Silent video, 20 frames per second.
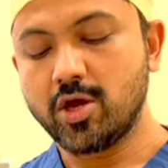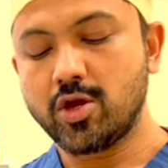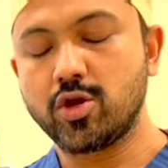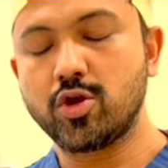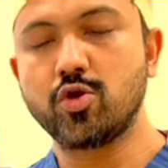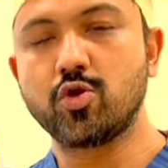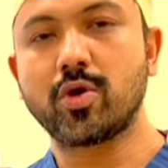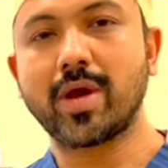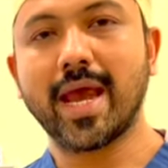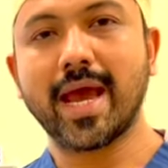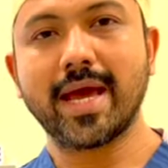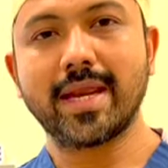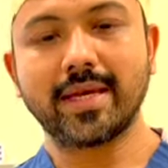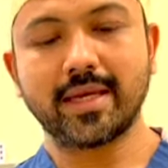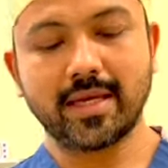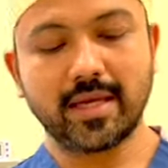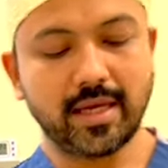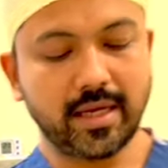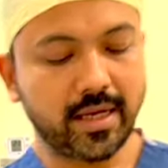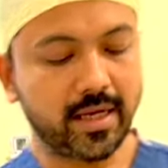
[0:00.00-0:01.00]
You
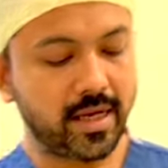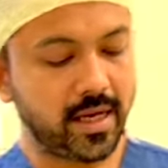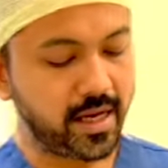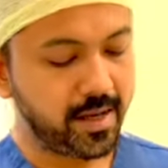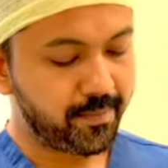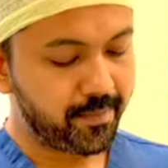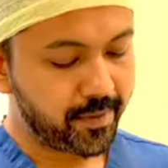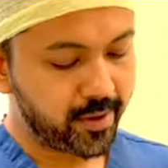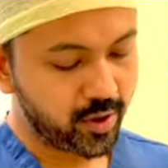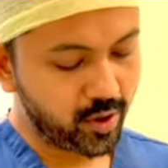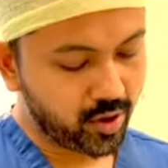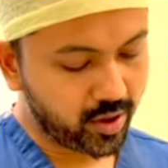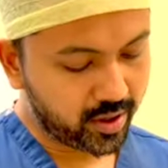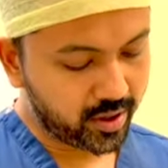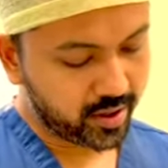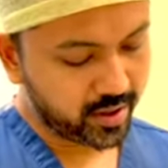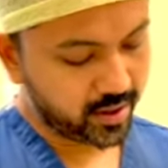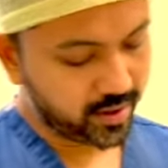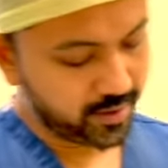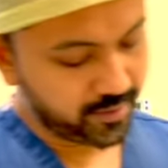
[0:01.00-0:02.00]
can keep
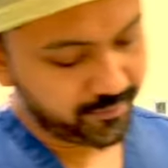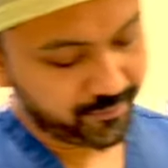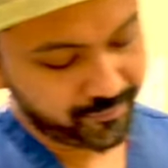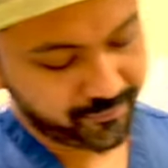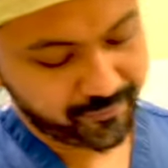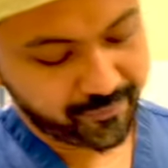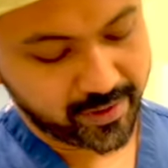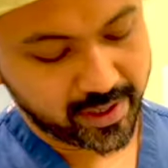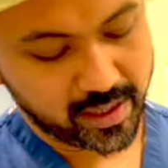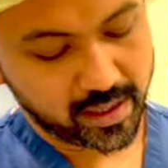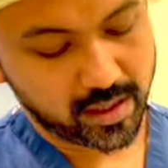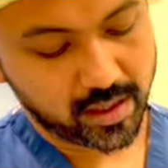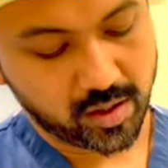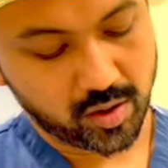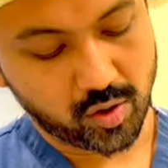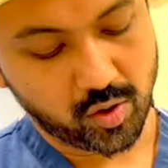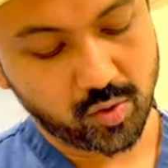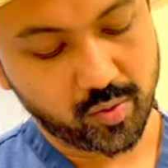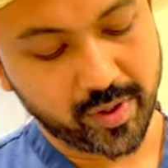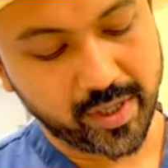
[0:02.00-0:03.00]
your finger
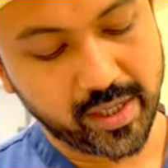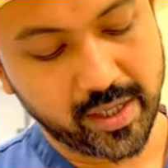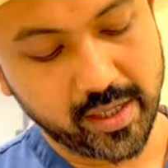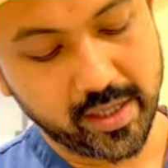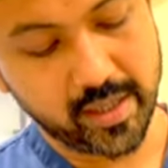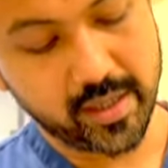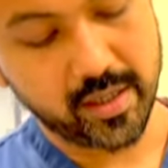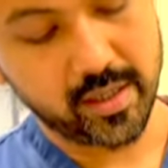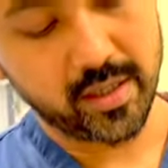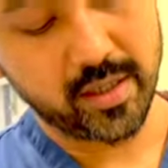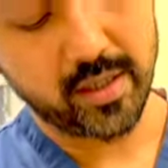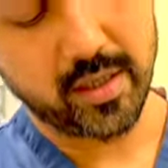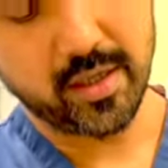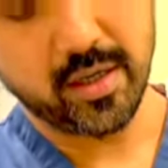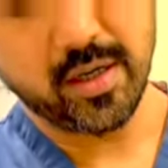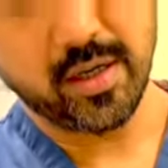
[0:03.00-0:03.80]
over here